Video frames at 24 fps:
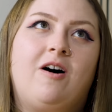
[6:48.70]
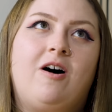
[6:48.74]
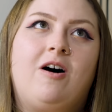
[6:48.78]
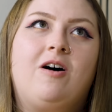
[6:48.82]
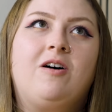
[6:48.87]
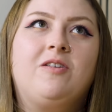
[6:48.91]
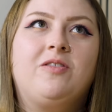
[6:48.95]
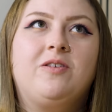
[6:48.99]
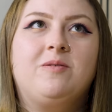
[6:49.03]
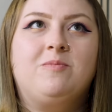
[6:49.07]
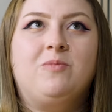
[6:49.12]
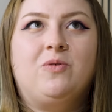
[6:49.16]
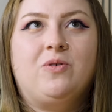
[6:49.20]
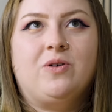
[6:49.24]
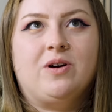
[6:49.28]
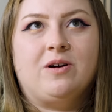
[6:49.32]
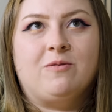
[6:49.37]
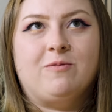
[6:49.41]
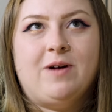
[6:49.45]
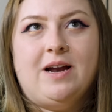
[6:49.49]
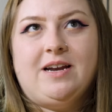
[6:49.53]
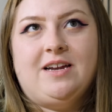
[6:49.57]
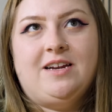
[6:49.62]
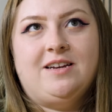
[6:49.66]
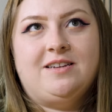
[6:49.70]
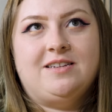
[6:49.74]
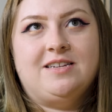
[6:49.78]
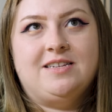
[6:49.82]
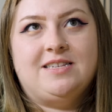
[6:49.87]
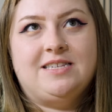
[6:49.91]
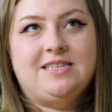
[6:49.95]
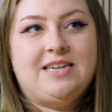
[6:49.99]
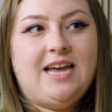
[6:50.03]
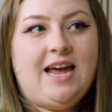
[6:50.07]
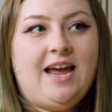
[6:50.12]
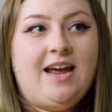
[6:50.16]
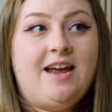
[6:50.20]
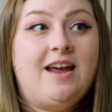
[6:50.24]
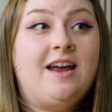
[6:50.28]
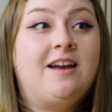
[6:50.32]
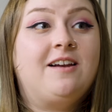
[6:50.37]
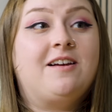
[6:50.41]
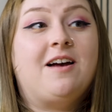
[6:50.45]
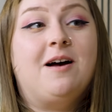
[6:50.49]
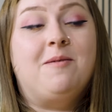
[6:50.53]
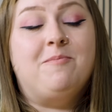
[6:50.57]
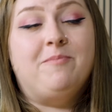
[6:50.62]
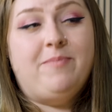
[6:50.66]
all the more ready to stay
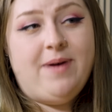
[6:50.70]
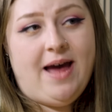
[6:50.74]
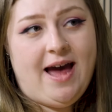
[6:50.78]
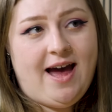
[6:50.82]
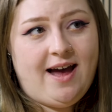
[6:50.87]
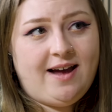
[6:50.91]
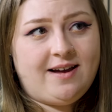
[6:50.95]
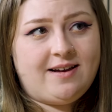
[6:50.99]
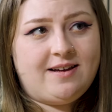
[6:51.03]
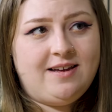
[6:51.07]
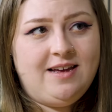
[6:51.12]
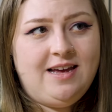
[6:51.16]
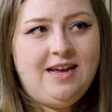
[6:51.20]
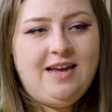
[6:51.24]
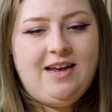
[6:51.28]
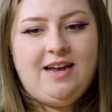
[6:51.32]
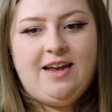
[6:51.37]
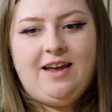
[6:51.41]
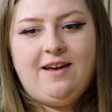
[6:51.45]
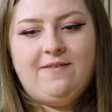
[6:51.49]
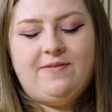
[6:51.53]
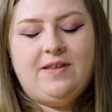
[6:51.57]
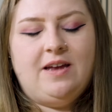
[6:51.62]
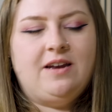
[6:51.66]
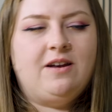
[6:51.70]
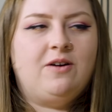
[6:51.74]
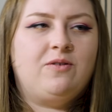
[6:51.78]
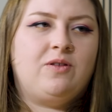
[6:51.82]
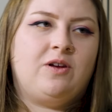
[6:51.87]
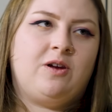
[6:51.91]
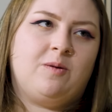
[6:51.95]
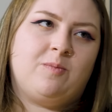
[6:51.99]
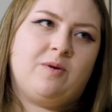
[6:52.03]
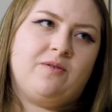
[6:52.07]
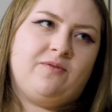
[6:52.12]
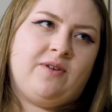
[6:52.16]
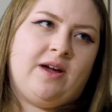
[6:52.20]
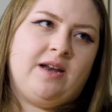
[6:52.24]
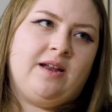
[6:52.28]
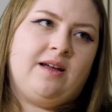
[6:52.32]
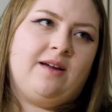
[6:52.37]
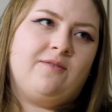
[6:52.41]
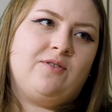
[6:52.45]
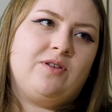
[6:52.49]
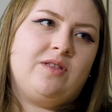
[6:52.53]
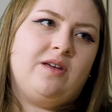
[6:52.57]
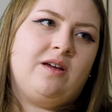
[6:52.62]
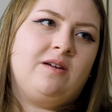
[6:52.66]
and come back if they know that you're
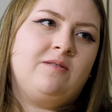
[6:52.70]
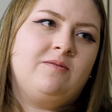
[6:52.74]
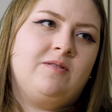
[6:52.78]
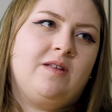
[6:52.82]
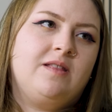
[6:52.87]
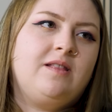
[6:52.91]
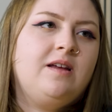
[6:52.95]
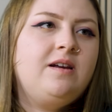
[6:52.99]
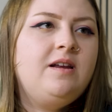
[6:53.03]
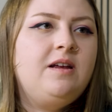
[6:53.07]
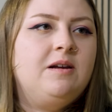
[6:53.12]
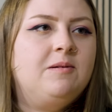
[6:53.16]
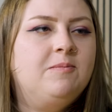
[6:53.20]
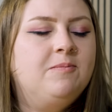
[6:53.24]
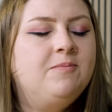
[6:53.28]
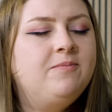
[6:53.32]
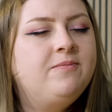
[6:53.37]
providing everything that they need.